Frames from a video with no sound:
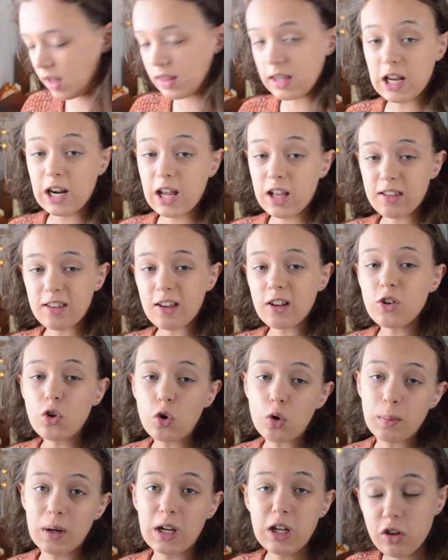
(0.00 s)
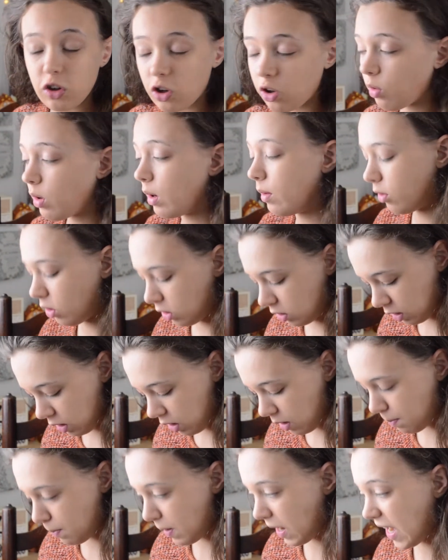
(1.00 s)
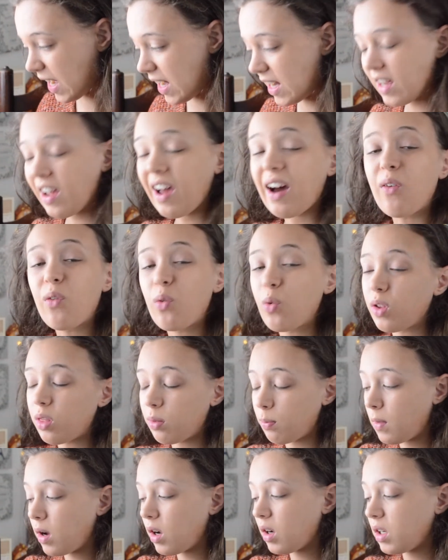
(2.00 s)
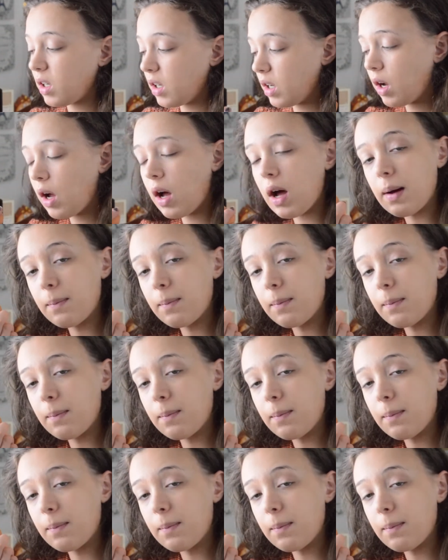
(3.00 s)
and then as I normally do, I'm just going to blend it out with my,